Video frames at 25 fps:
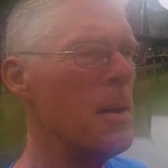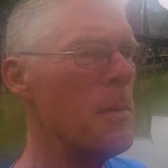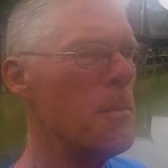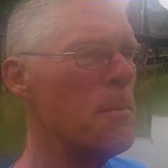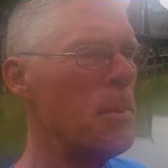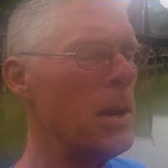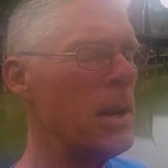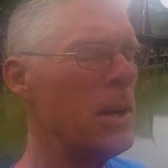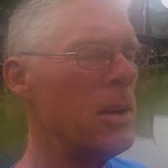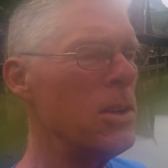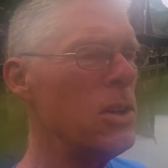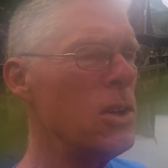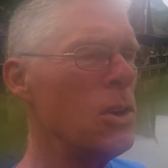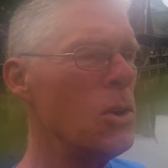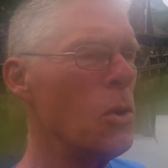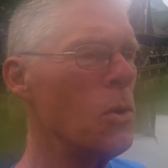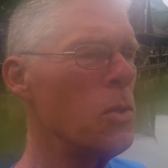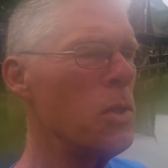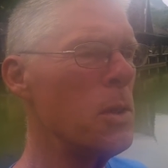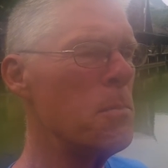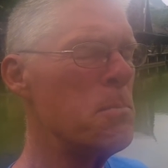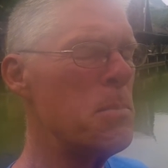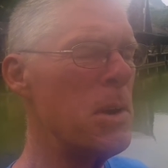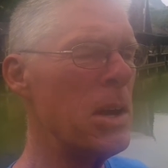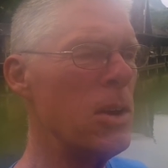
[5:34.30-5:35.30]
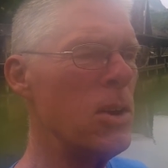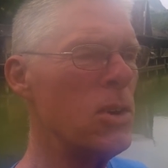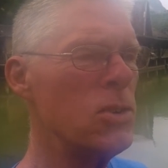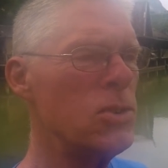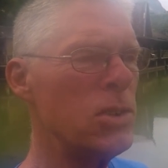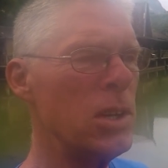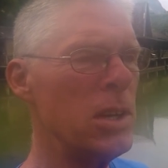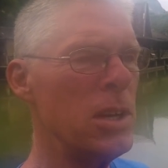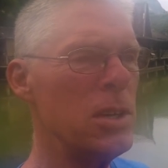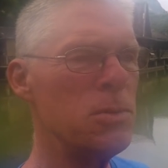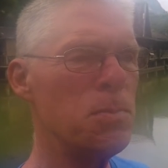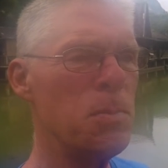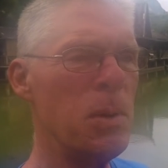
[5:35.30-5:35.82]
but you know, the bigger
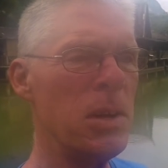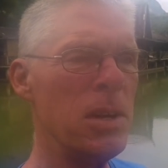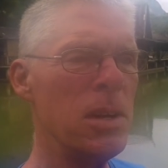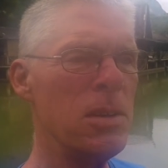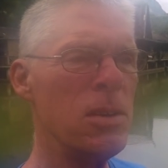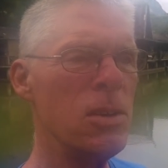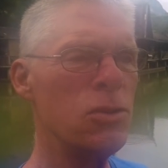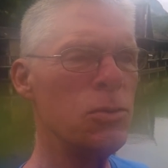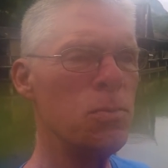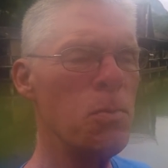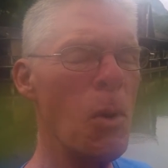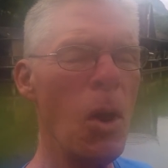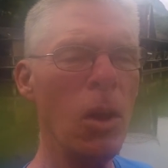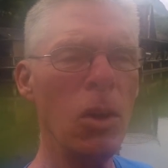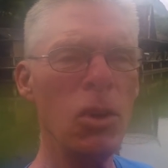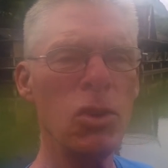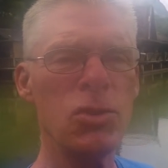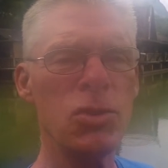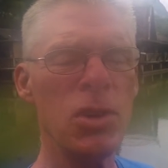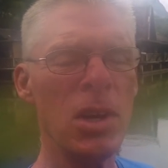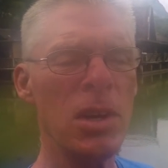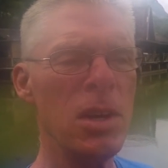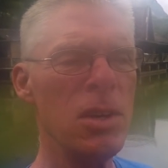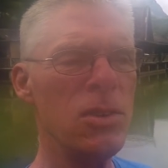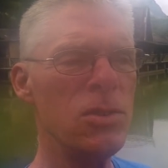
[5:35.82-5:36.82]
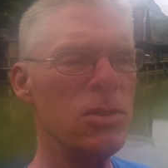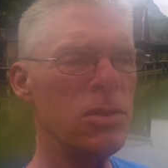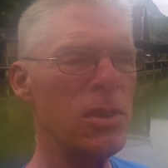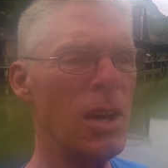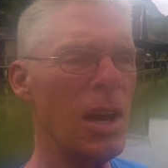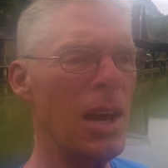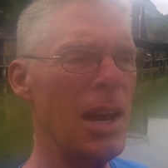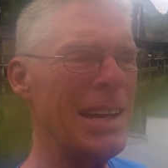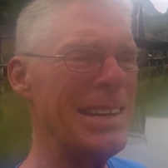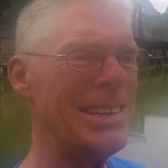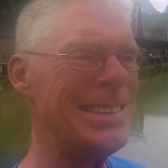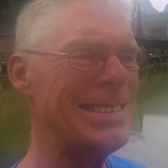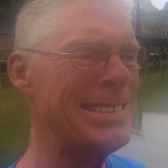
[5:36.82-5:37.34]
cities. But in the smaller
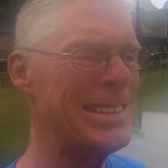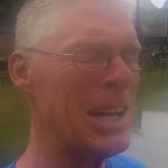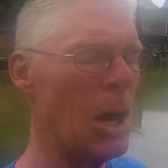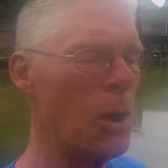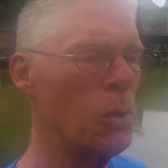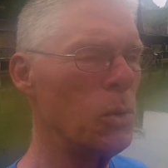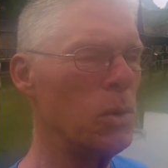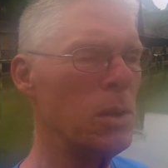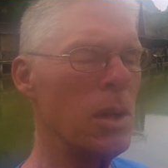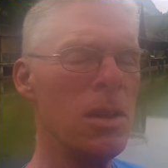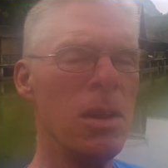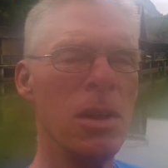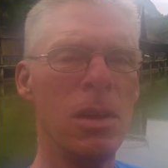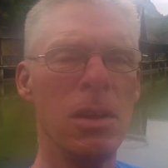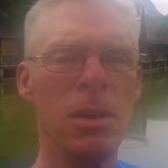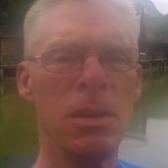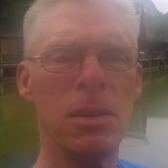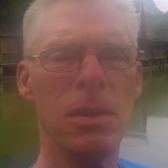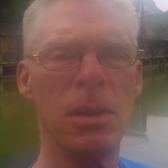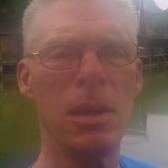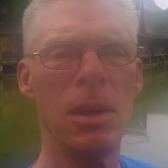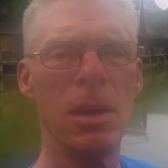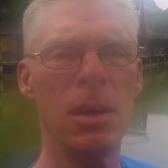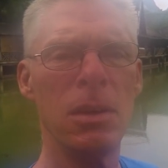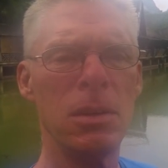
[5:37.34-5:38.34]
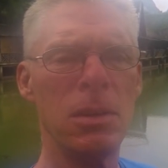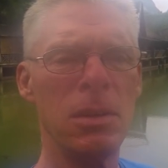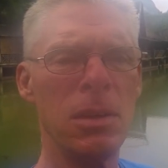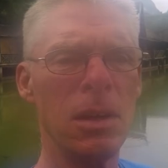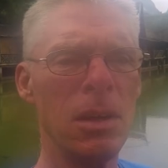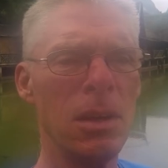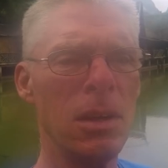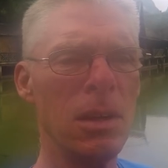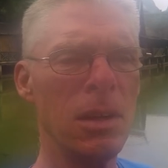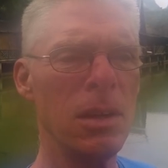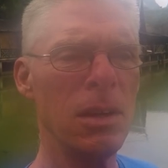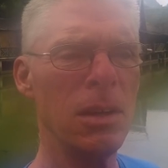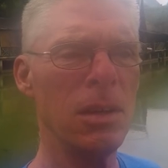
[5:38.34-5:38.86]
cities, I doubt
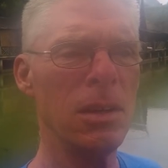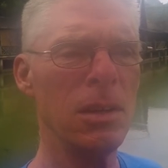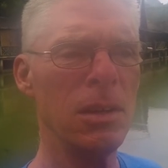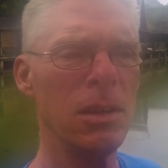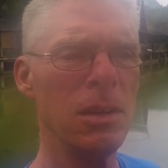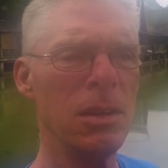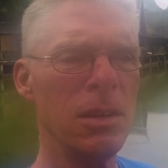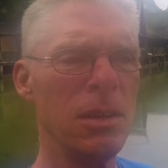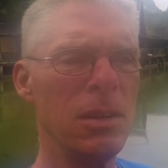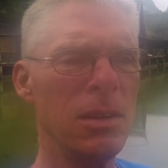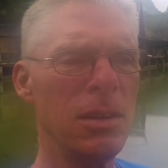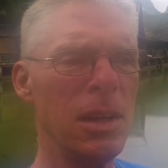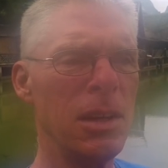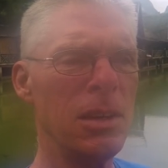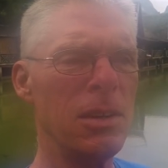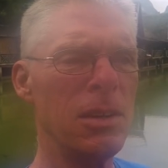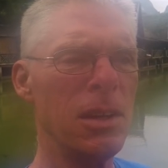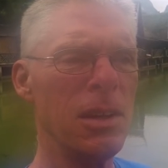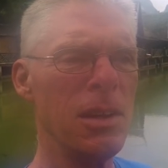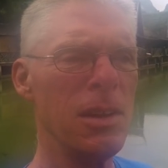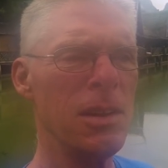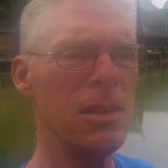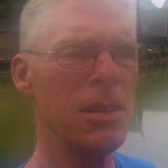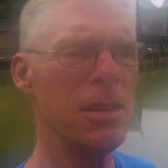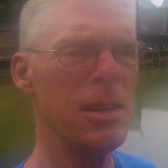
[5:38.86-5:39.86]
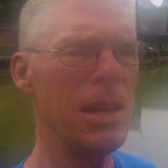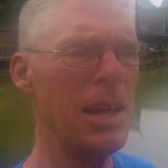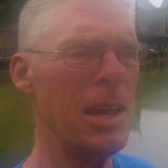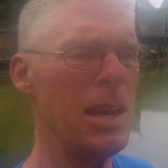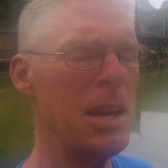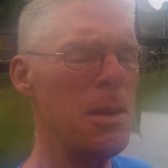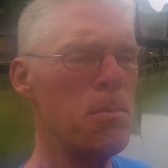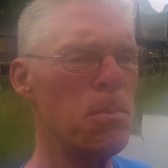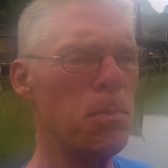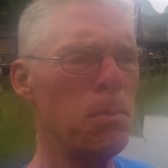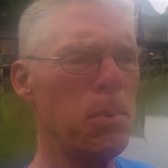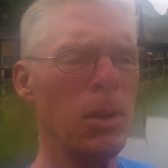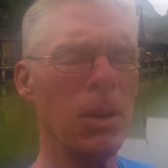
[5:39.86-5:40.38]
that
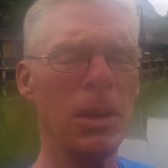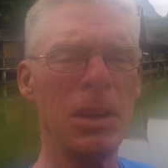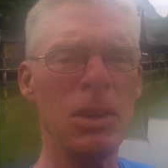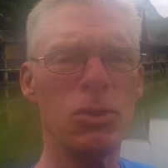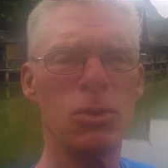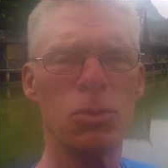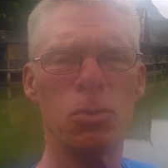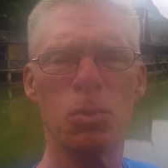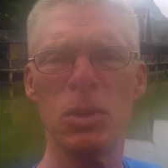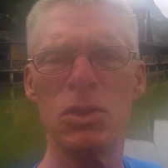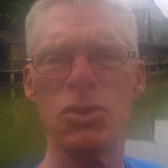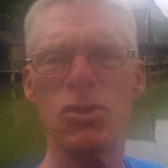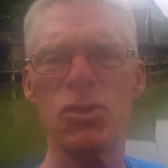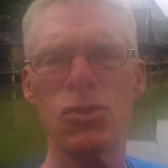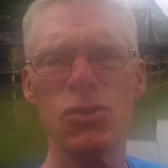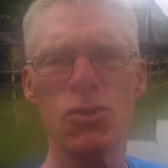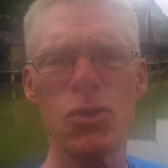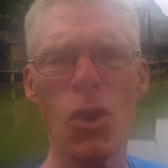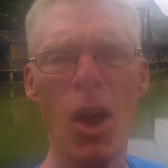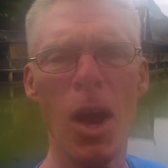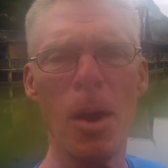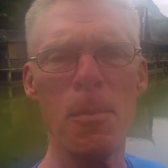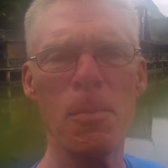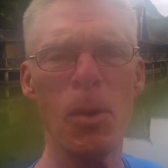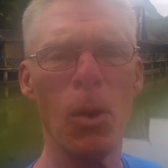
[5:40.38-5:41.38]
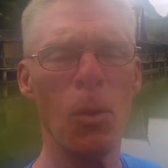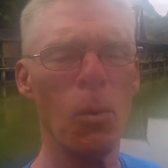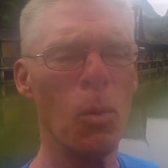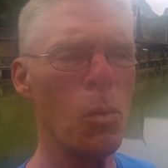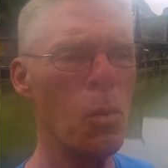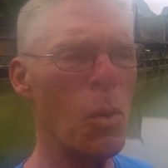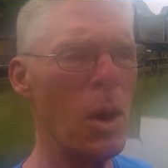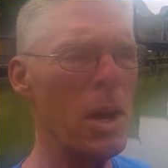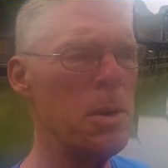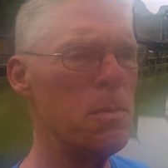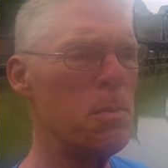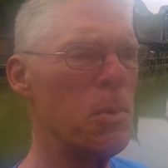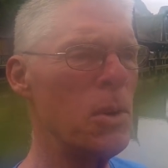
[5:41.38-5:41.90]
any police would stop a
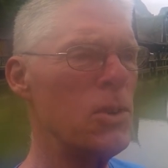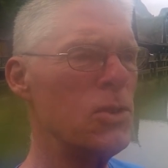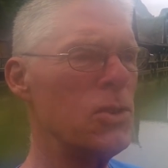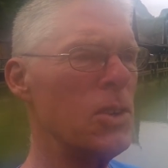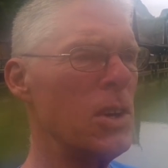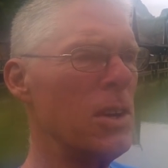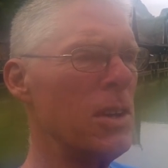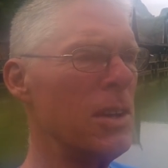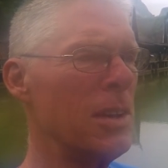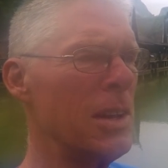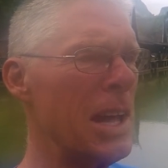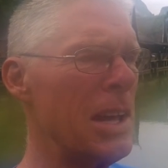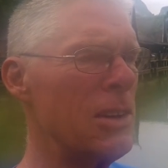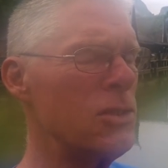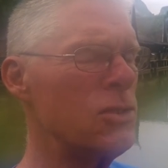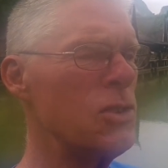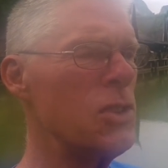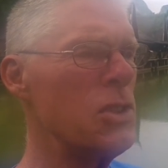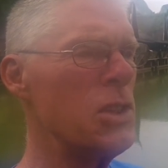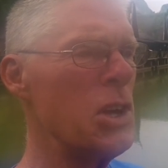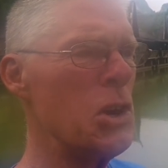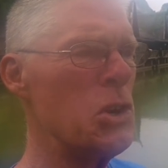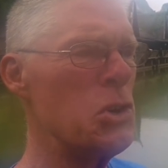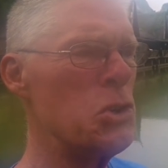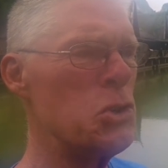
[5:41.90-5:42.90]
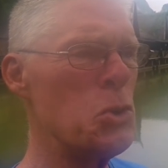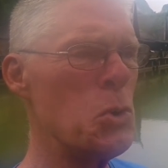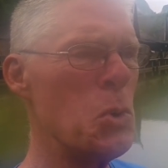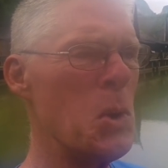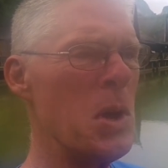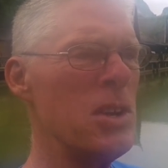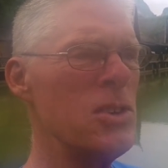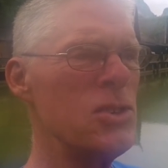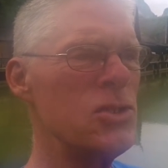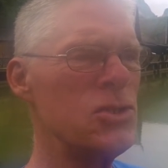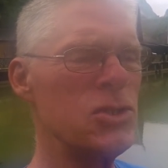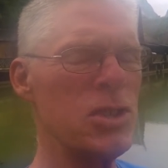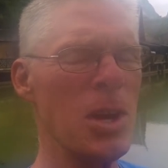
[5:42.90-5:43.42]
white person unless they're
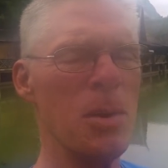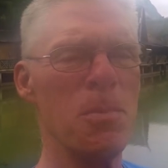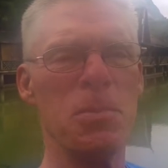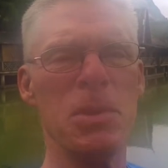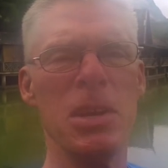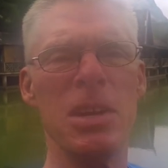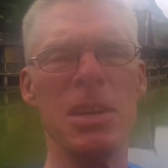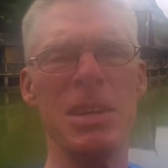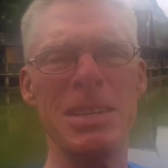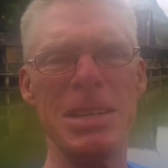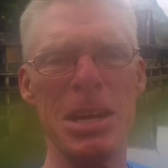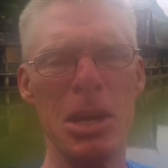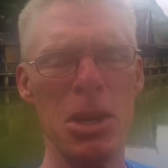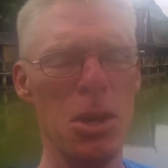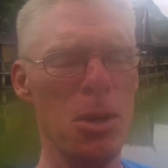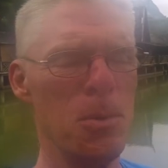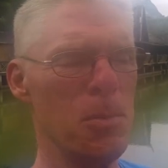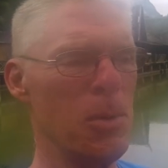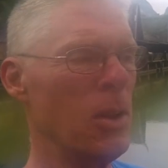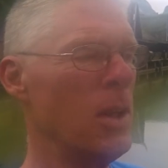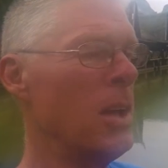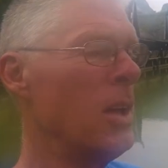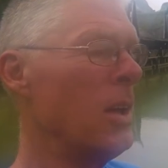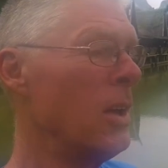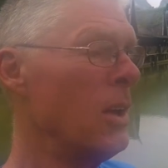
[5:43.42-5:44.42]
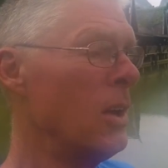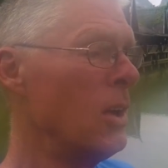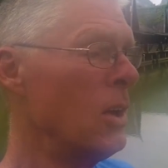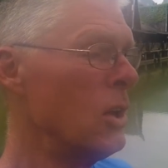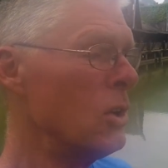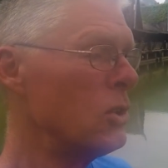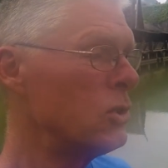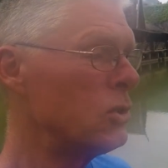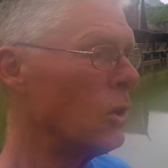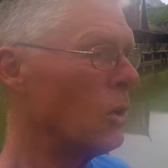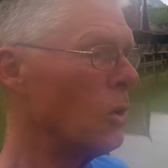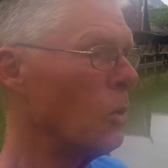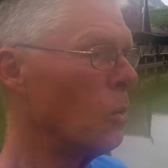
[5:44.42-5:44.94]
doing something terrible.
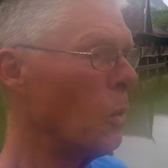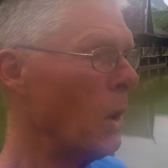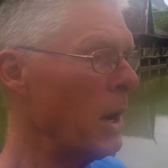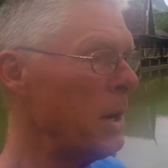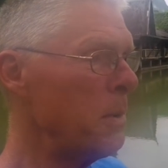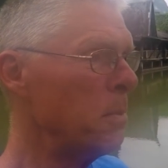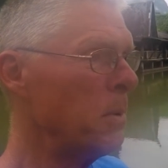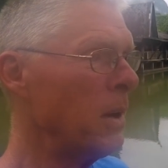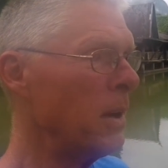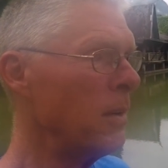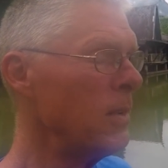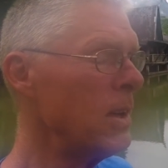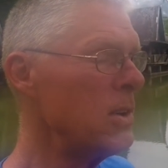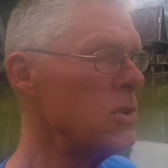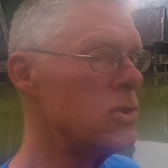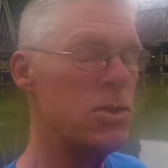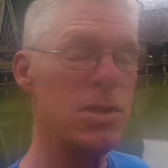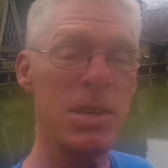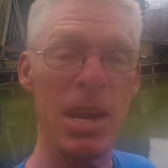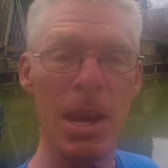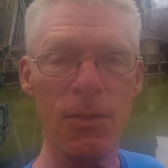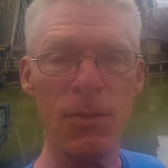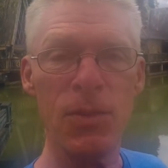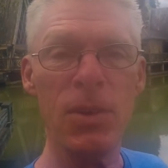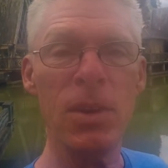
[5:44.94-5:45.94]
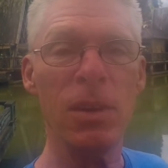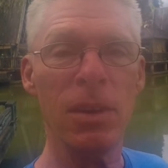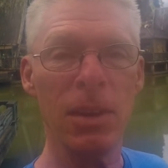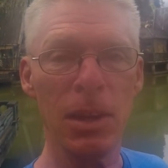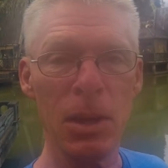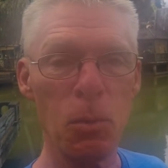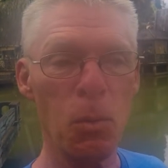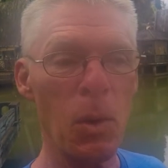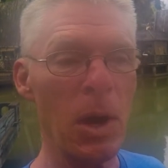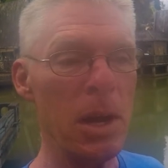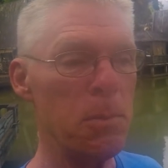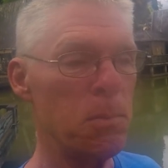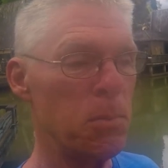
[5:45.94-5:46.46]
So white privilege,
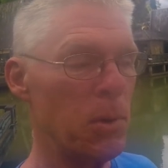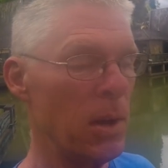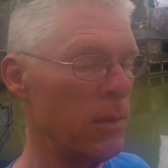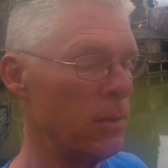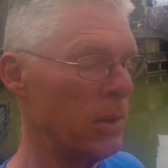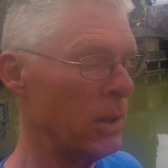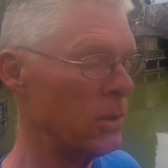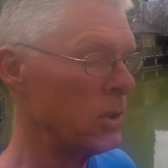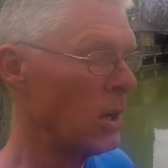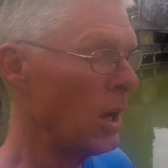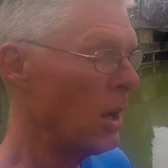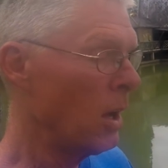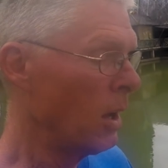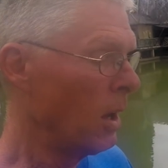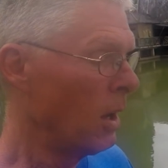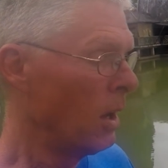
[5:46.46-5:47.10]
definitely white privilege.